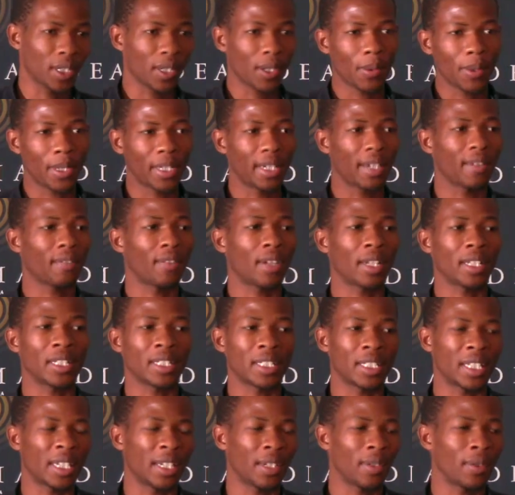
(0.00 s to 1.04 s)
whenever
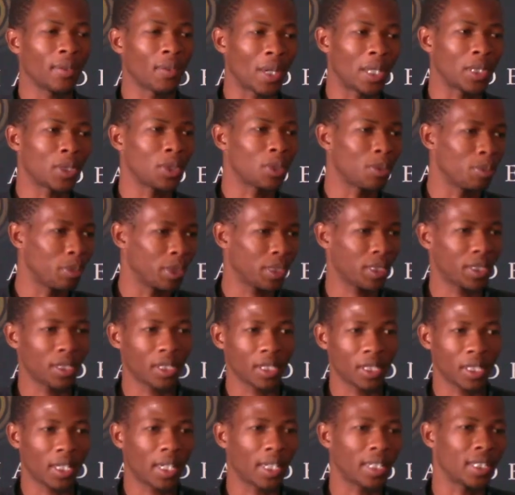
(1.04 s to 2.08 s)
they want to meet
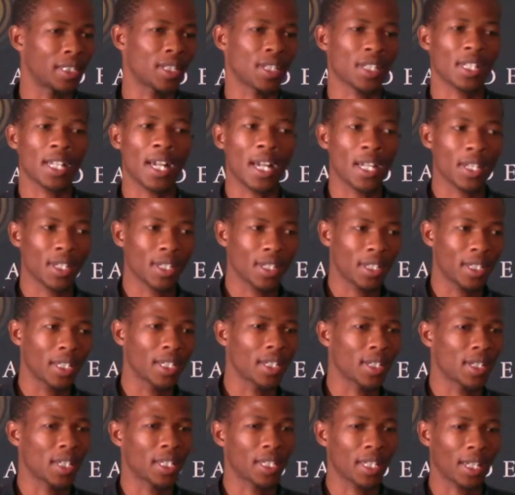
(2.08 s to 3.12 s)
and discuss
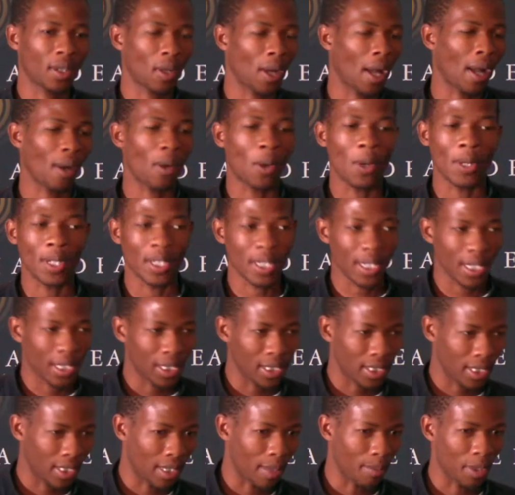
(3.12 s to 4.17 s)
things that
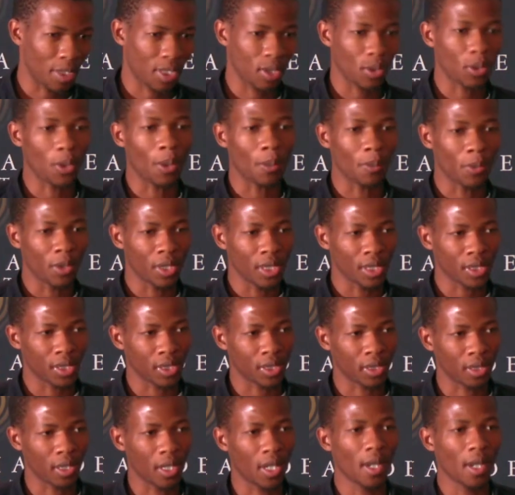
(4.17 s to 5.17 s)
concerns them as the community.